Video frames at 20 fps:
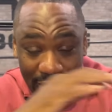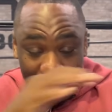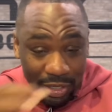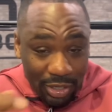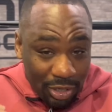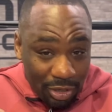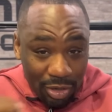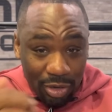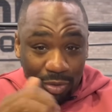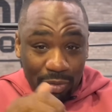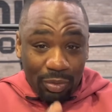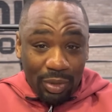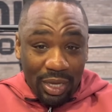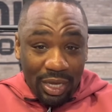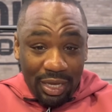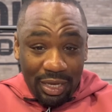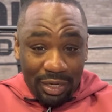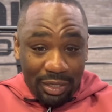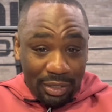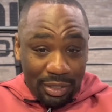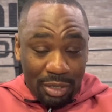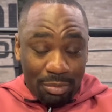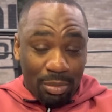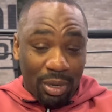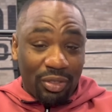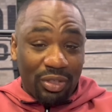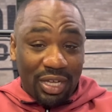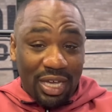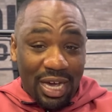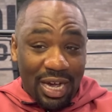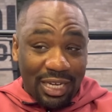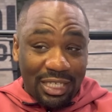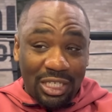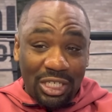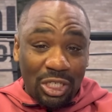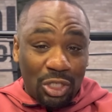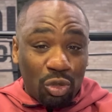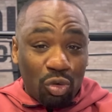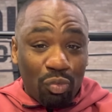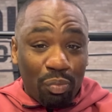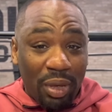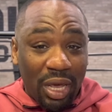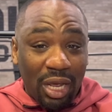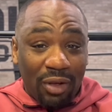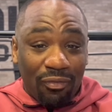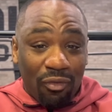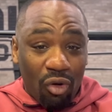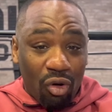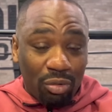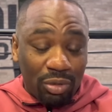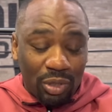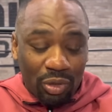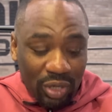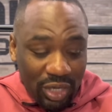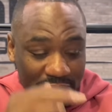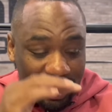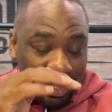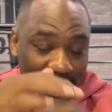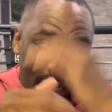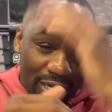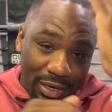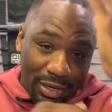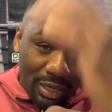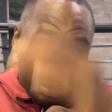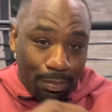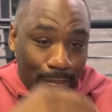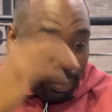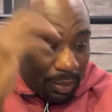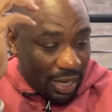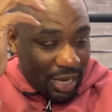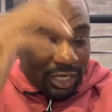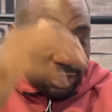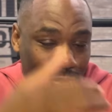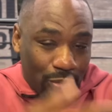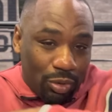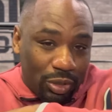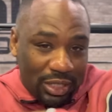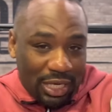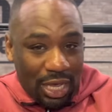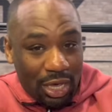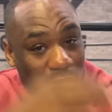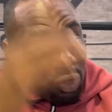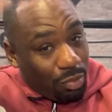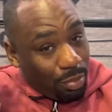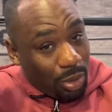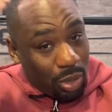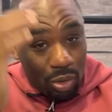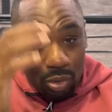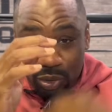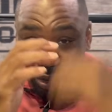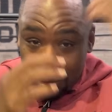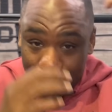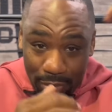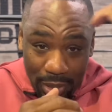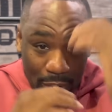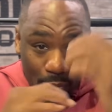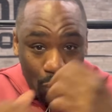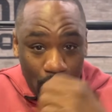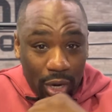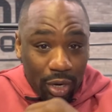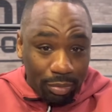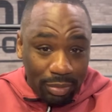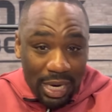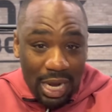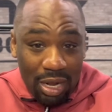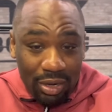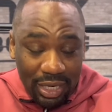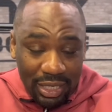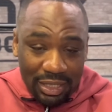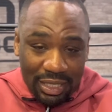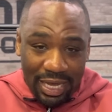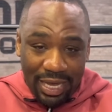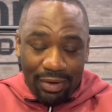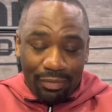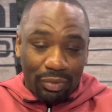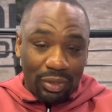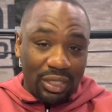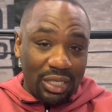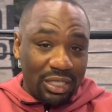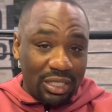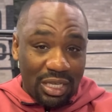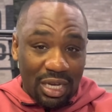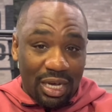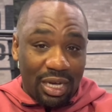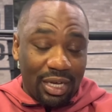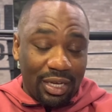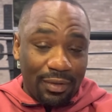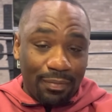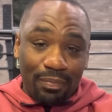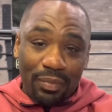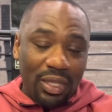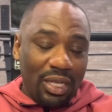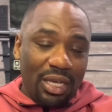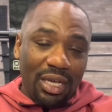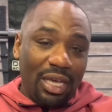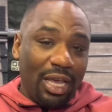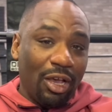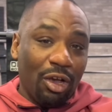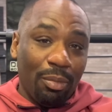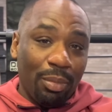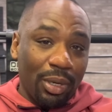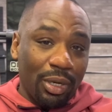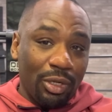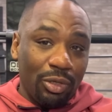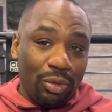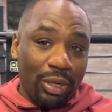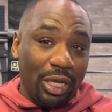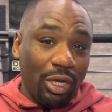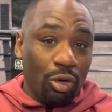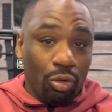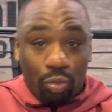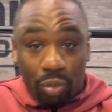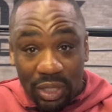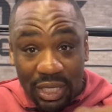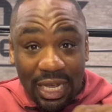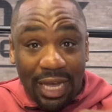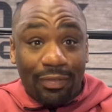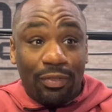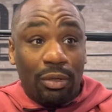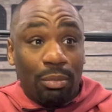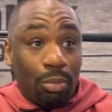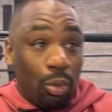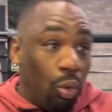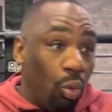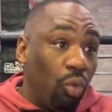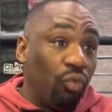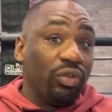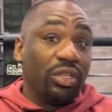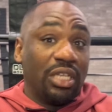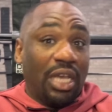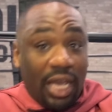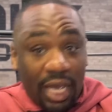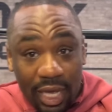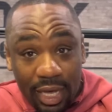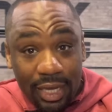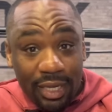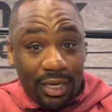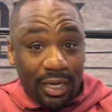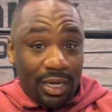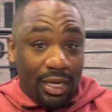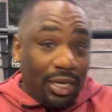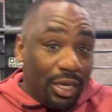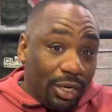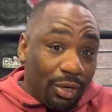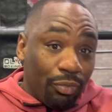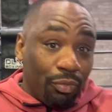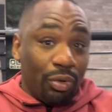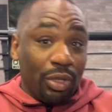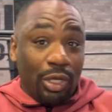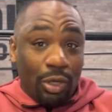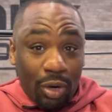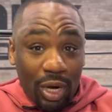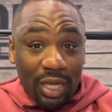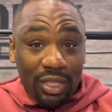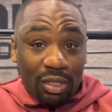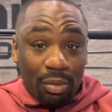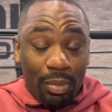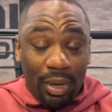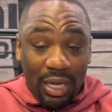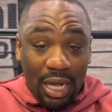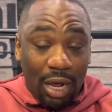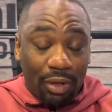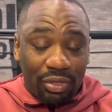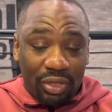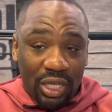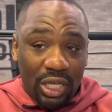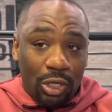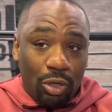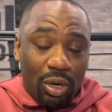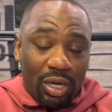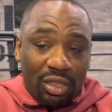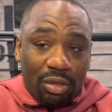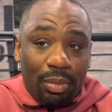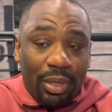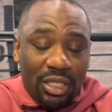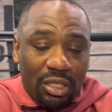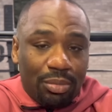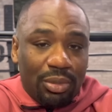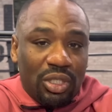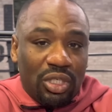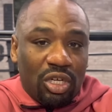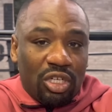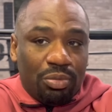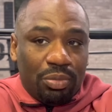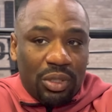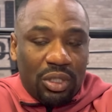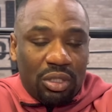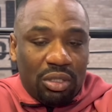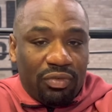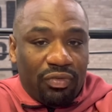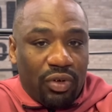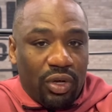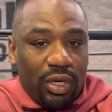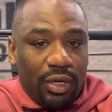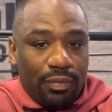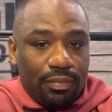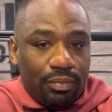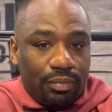you know, the mother guys, he's too big for him. So he can, like, catch one's elbows and wear him down like that. But this guy, he ain't going to be able to do that. He's going to really have to move his head. Really going to have to make, I think he's going to have to make some adjustments this fight.